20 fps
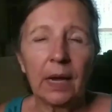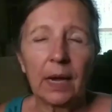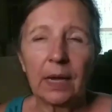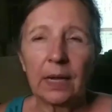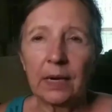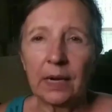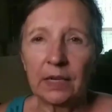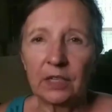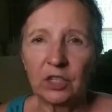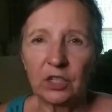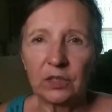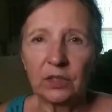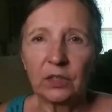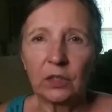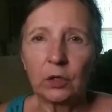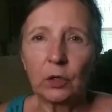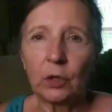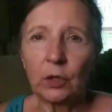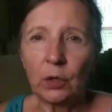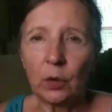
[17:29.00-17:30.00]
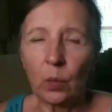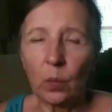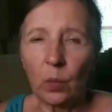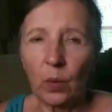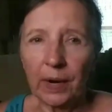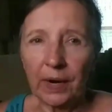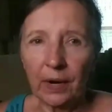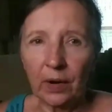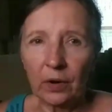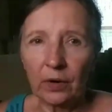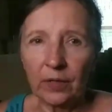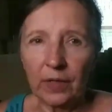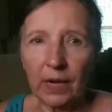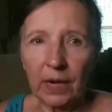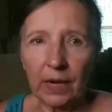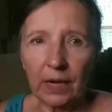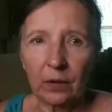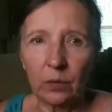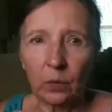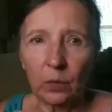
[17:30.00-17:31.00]
and I just couldn't wear
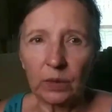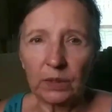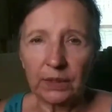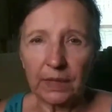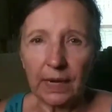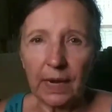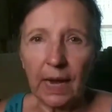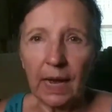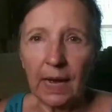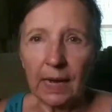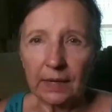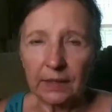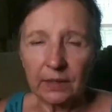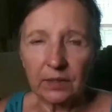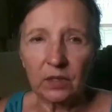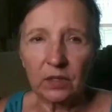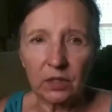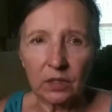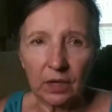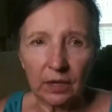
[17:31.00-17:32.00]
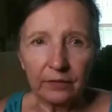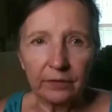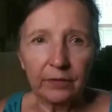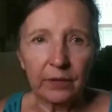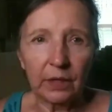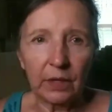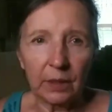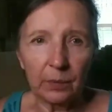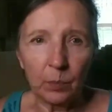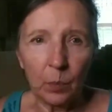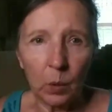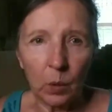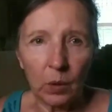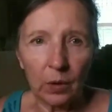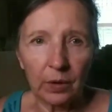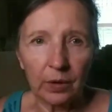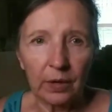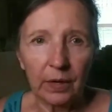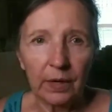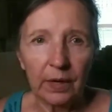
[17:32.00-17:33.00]
that really hot stuff
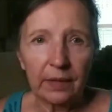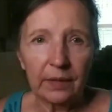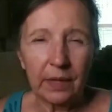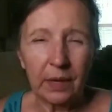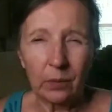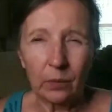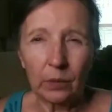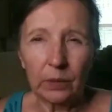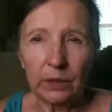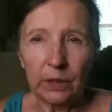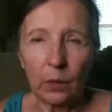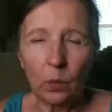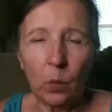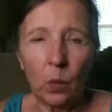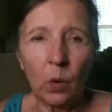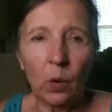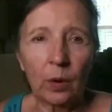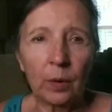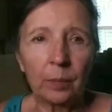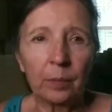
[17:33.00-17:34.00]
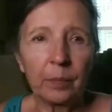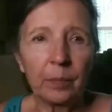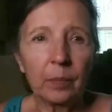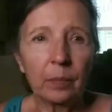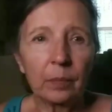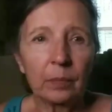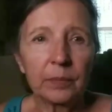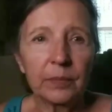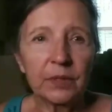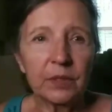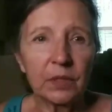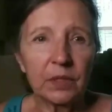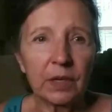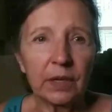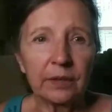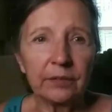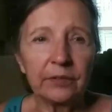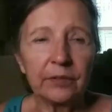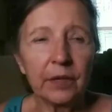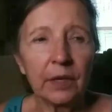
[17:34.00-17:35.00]
anymore that really warm
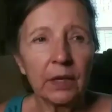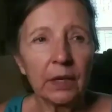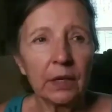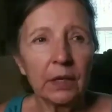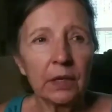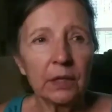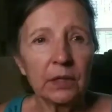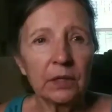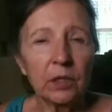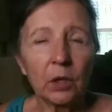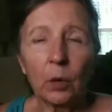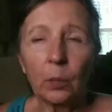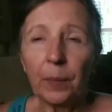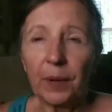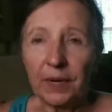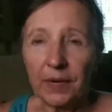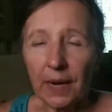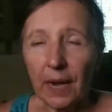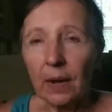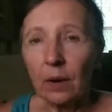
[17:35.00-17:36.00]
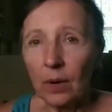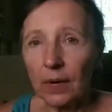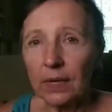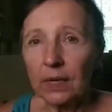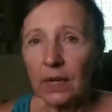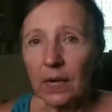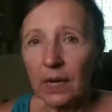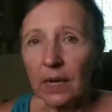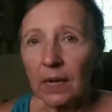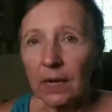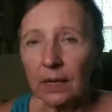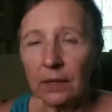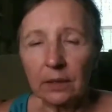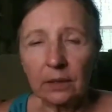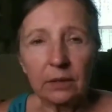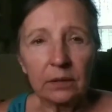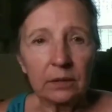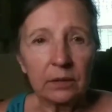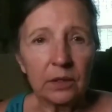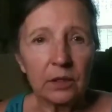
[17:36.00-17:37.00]
stuff. So, but now I
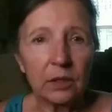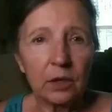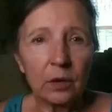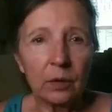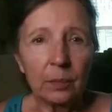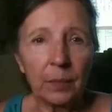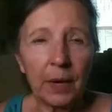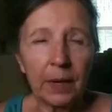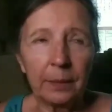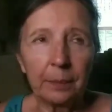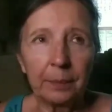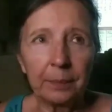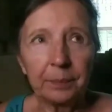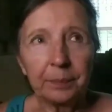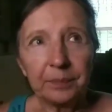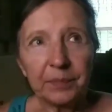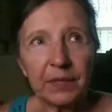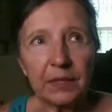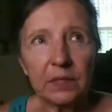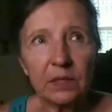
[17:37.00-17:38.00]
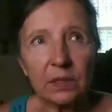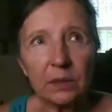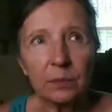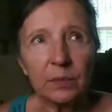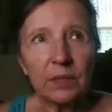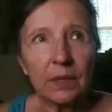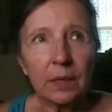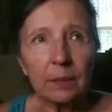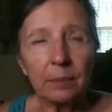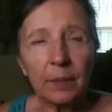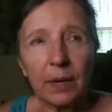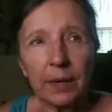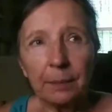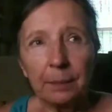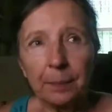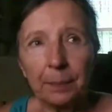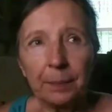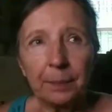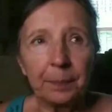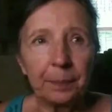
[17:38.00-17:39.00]
can. You know, my seems like
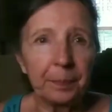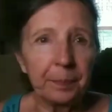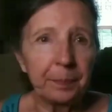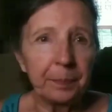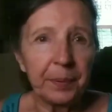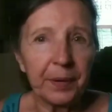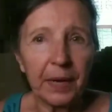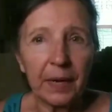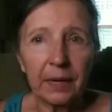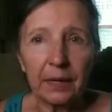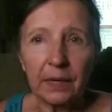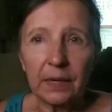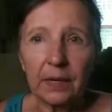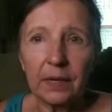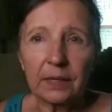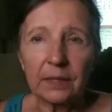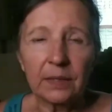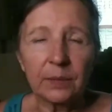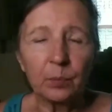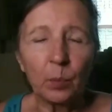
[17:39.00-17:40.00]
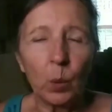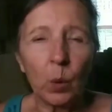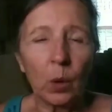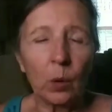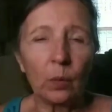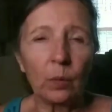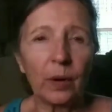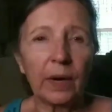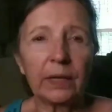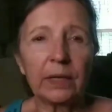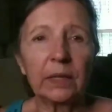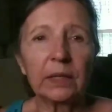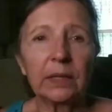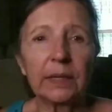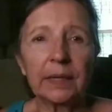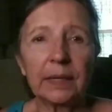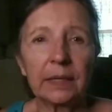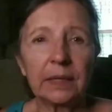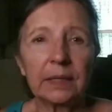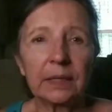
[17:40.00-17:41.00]
my body has more
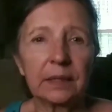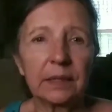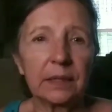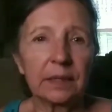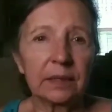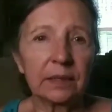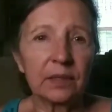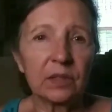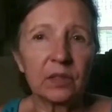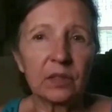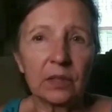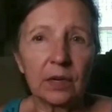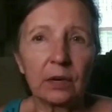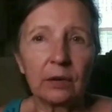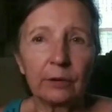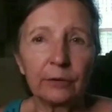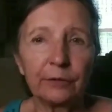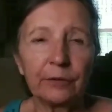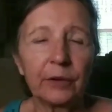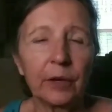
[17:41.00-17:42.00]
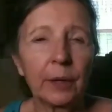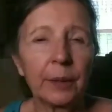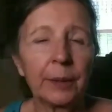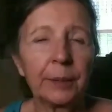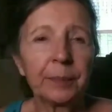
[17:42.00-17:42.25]
regulated itself